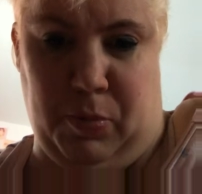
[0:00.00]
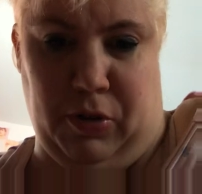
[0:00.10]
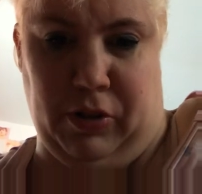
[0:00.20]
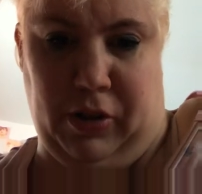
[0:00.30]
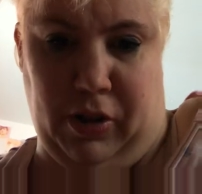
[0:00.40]

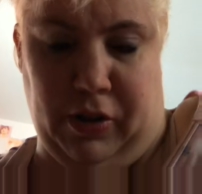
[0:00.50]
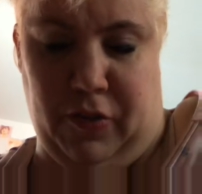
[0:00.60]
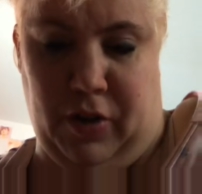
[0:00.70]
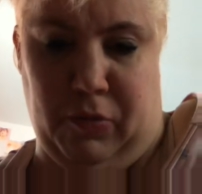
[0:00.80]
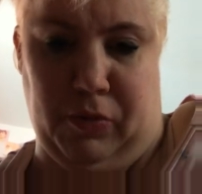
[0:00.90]
apparently Holly
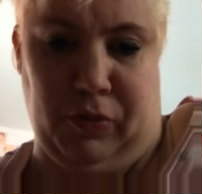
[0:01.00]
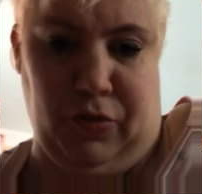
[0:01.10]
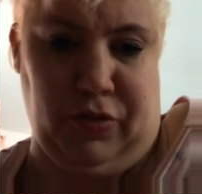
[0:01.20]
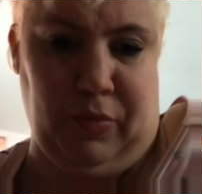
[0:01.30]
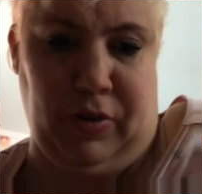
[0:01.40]
has had one with
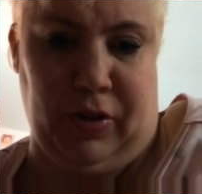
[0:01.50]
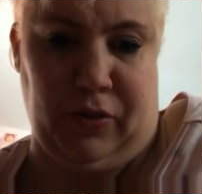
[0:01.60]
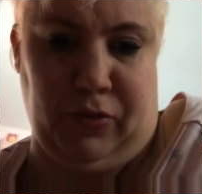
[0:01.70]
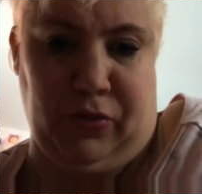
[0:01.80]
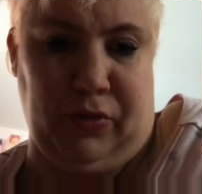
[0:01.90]
her
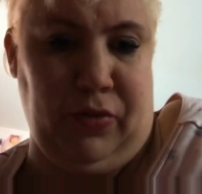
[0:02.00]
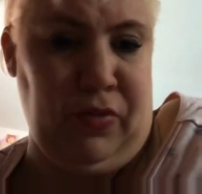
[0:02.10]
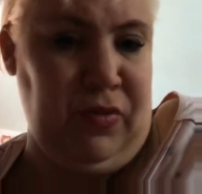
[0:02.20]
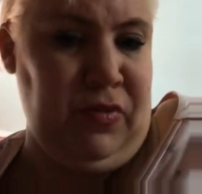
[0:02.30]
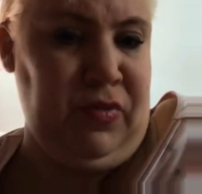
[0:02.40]
stepfather for
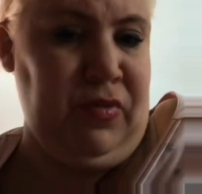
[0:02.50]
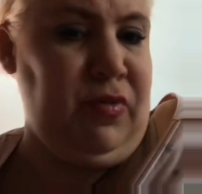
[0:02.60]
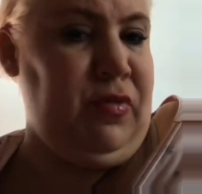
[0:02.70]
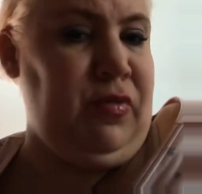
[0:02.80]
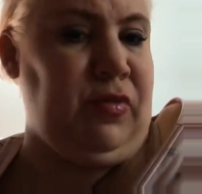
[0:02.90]

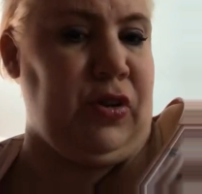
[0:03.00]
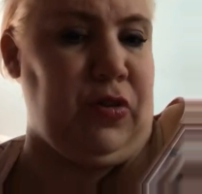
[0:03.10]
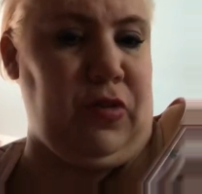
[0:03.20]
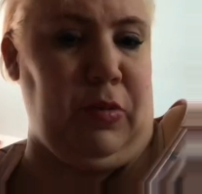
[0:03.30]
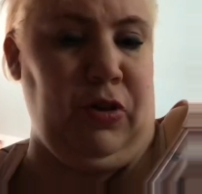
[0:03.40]

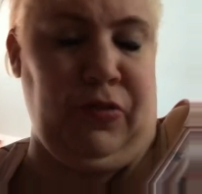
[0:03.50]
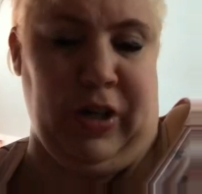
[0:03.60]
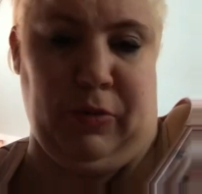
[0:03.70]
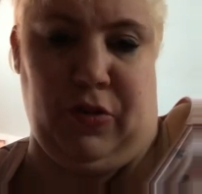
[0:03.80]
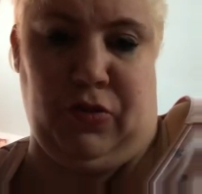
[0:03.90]
years. I mean, her
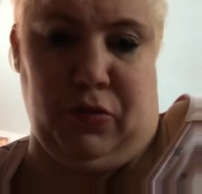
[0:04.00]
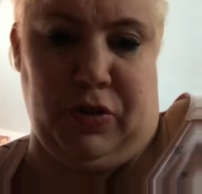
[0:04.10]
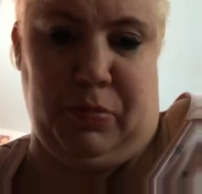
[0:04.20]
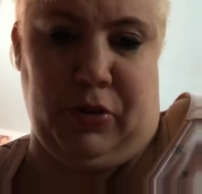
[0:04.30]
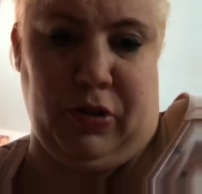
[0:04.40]
family's torn
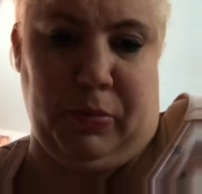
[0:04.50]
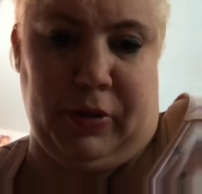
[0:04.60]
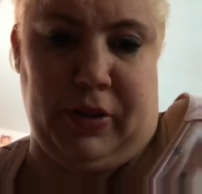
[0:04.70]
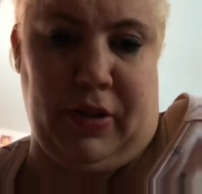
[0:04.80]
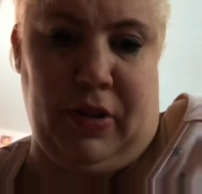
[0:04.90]
apart
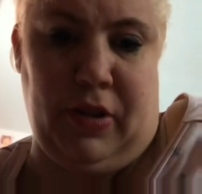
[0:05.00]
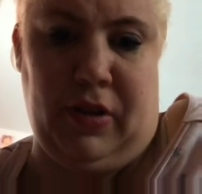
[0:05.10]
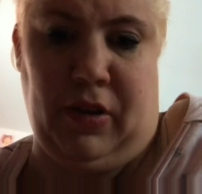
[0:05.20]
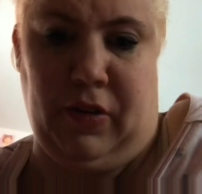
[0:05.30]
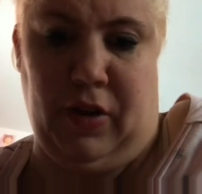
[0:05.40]
by
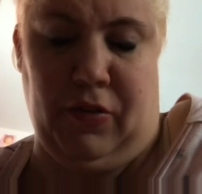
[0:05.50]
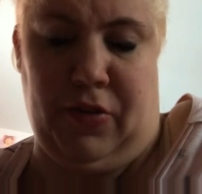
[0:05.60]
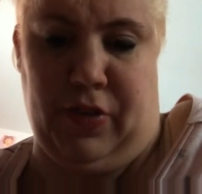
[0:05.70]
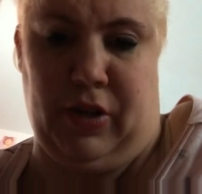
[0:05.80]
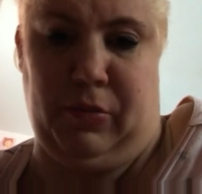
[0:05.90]

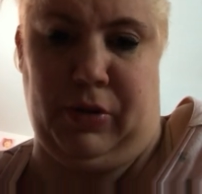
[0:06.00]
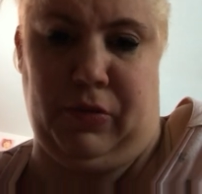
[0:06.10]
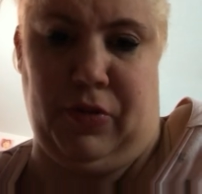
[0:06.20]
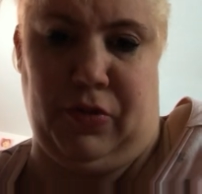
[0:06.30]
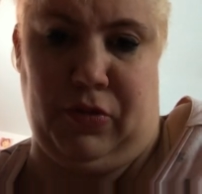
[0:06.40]
everything. I mean,
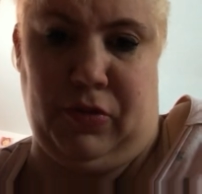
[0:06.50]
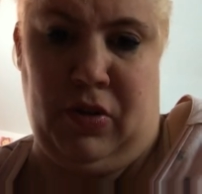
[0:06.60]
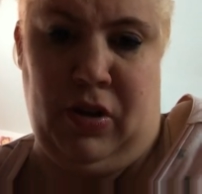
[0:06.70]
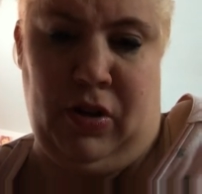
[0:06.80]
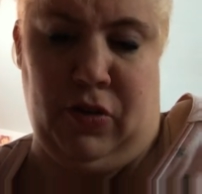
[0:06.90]
with her
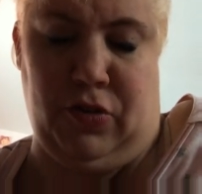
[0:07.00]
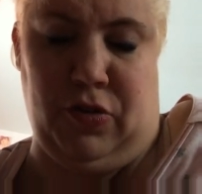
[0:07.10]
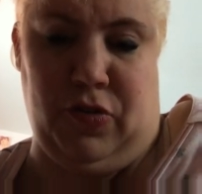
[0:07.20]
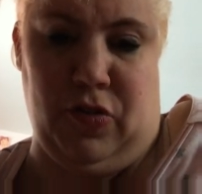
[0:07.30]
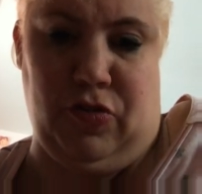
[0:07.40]

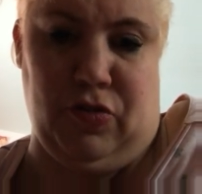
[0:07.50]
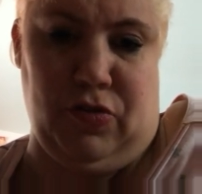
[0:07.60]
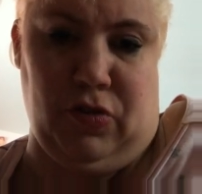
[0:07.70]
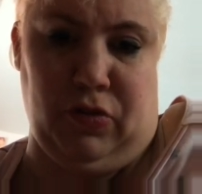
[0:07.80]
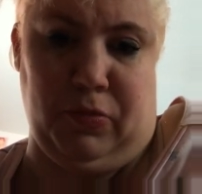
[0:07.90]
two
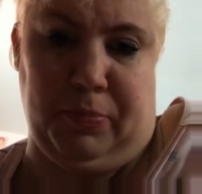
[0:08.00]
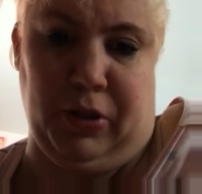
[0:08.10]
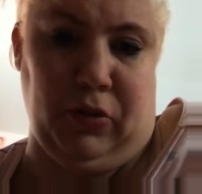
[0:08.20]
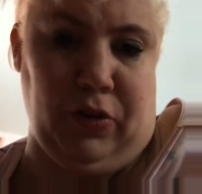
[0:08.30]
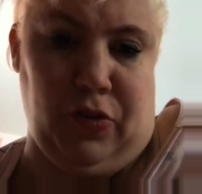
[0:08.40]
sisters are
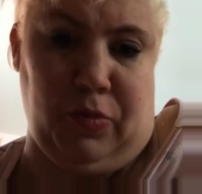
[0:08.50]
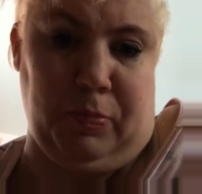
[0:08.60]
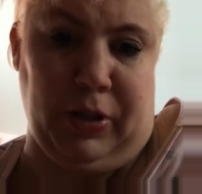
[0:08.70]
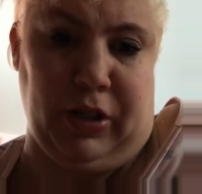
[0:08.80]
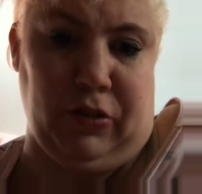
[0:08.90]
barely
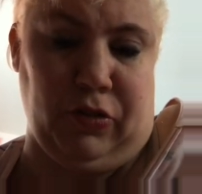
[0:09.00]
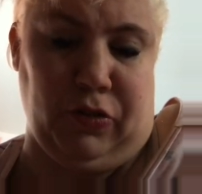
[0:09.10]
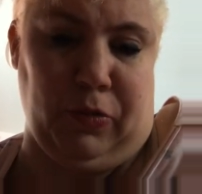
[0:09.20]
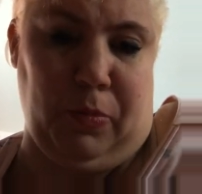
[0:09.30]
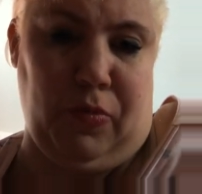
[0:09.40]
speaking
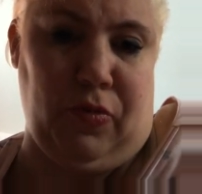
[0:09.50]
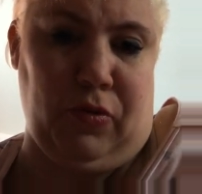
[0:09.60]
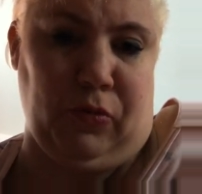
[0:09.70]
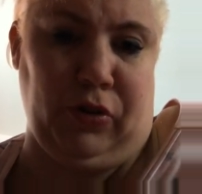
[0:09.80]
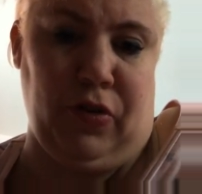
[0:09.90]
terms.
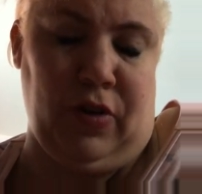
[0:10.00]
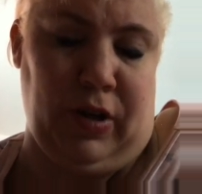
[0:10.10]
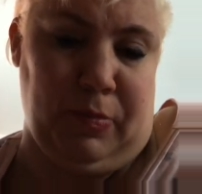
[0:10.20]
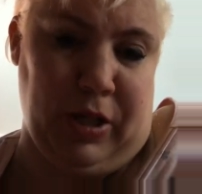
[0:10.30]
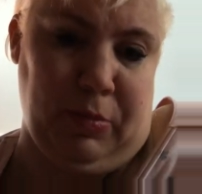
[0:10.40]
One just had
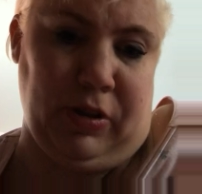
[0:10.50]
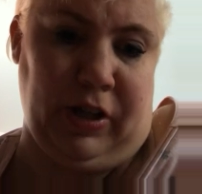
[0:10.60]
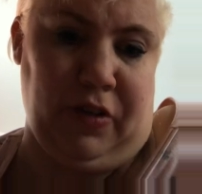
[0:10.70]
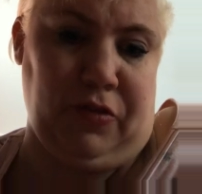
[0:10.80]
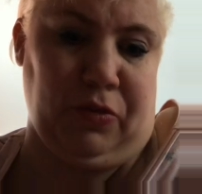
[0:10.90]
a baby
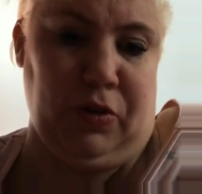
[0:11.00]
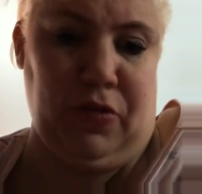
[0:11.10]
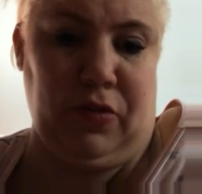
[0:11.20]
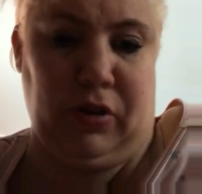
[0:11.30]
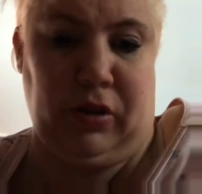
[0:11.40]
last year.
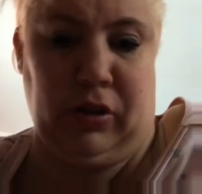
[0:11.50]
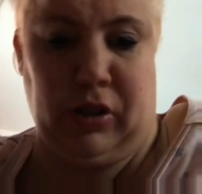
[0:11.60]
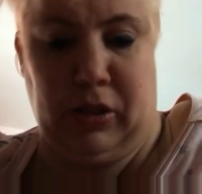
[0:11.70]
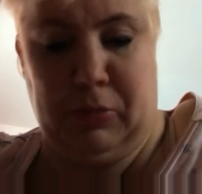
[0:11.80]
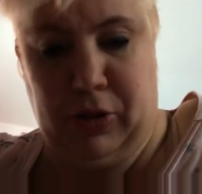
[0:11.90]
One's
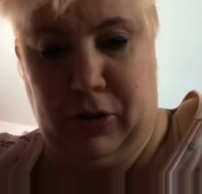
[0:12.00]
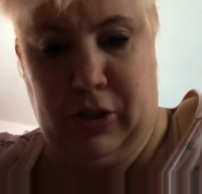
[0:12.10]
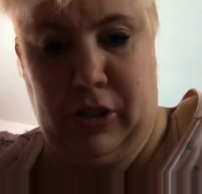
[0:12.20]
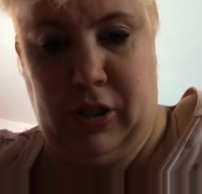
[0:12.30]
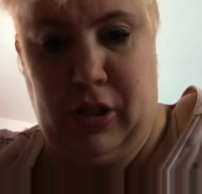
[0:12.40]
getting
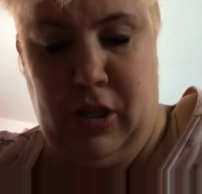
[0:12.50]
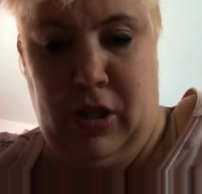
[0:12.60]
married